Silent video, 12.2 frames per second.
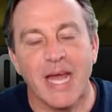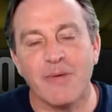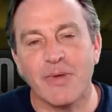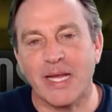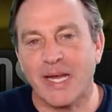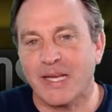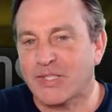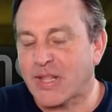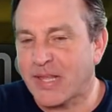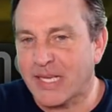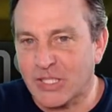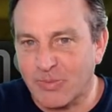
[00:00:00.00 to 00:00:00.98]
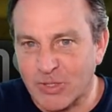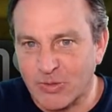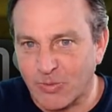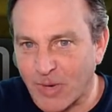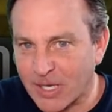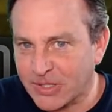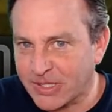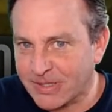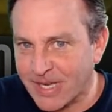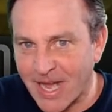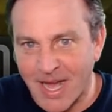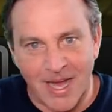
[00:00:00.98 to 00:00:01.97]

Anyway, guys, thanks so much for watching.